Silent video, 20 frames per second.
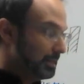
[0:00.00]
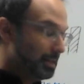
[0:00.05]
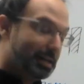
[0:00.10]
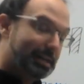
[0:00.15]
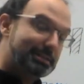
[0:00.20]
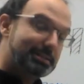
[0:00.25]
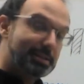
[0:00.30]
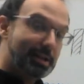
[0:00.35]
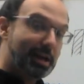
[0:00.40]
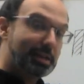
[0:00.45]

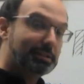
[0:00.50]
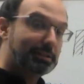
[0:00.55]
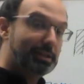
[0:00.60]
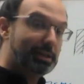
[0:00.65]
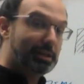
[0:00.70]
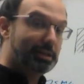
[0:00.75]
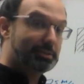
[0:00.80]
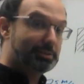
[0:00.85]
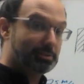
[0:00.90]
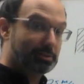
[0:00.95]
That's not the
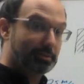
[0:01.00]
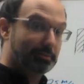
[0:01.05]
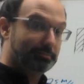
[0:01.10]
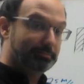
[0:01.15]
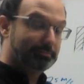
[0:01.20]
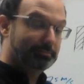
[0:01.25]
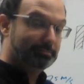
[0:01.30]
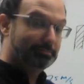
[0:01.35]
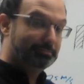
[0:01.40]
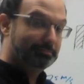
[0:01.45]
answer.
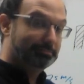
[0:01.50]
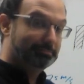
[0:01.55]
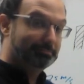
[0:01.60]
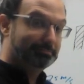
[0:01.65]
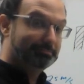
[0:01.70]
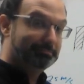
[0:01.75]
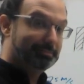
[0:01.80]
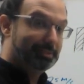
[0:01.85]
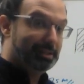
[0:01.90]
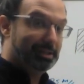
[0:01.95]

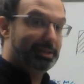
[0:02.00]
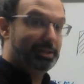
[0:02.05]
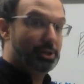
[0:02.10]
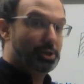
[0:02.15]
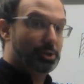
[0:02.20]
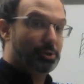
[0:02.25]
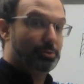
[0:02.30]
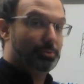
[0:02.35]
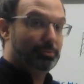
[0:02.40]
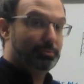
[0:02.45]
I
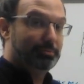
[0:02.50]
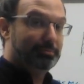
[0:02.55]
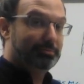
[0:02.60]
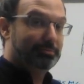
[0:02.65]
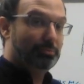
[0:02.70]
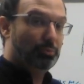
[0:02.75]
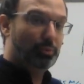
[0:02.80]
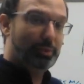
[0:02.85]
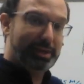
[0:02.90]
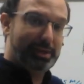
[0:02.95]
know.
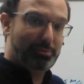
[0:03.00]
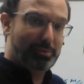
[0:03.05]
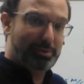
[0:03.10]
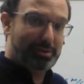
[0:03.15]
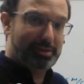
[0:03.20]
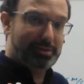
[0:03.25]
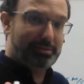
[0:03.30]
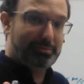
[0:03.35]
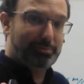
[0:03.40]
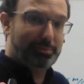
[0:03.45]
Wait,
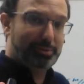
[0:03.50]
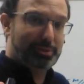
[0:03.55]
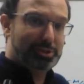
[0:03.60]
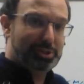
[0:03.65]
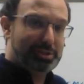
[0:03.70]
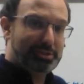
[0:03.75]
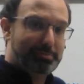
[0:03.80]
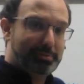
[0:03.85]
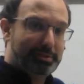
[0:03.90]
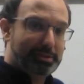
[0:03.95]
what? We
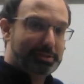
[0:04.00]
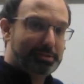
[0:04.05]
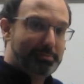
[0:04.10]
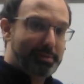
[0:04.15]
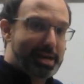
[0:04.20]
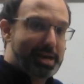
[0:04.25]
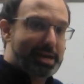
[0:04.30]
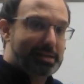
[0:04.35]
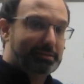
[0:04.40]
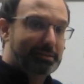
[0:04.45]
just did a bunch of
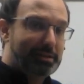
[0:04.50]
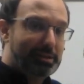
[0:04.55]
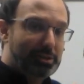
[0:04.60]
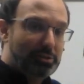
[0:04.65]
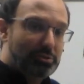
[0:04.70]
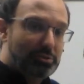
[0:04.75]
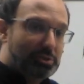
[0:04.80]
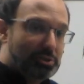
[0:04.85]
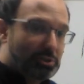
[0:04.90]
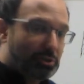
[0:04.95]
math.
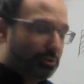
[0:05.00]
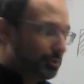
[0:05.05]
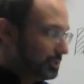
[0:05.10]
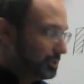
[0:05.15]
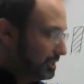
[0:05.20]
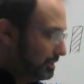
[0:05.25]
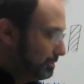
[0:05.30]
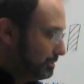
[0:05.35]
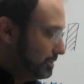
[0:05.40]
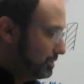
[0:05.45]
You just told us
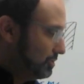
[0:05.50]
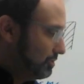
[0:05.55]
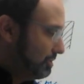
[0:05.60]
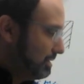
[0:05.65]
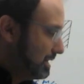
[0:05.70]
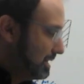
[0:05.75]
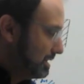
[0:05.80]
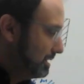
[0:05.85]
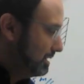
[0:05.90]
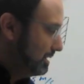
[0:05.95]
there was a
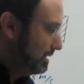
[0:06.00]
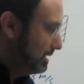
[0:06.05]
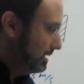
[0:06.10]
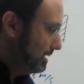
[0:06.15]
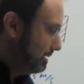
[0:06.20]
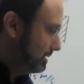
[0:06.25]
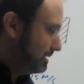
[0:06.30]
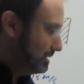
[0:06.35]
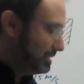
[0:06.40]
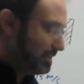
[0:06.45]
trick
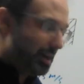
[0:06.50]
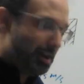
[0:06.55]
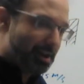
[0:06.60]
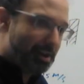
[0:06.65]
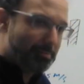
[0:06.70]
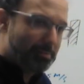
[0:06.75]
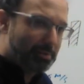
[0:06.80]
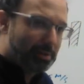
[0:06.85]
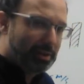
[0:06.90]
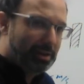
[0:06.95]
at the
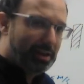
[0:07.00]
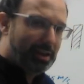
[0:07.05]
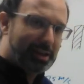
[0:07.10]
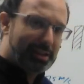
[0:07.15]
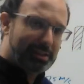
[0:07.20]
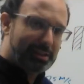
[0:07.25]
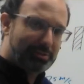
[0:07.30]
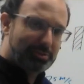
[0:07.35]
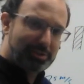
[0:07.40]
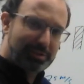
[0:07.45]
time,
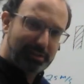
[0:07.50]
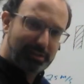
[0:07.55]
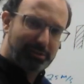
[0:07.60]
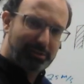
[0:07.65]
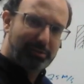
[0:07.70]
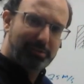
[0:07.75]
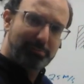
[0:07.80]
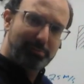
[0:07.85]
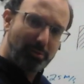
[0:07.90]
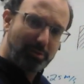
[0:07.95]
and there's
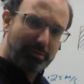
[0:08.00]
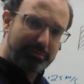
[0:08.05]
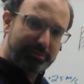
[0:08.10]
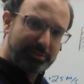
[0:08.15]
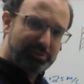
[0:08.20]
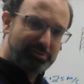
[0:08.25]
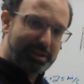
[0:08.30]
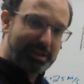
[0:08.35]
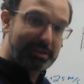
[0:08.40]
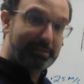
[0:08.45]
still more of a
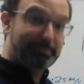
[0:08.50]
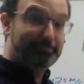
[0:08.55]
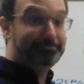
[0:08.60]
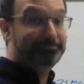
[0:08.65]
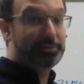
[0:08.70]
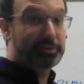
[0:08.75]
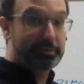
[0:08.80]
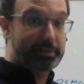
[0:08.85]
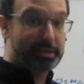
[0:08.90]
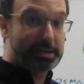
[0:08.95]
trick?
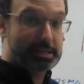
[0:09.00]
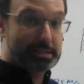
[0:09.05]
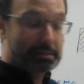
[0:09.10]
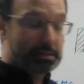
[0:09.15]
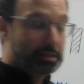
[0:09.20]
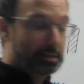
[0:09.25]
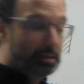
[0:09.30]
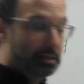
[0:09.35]
There is.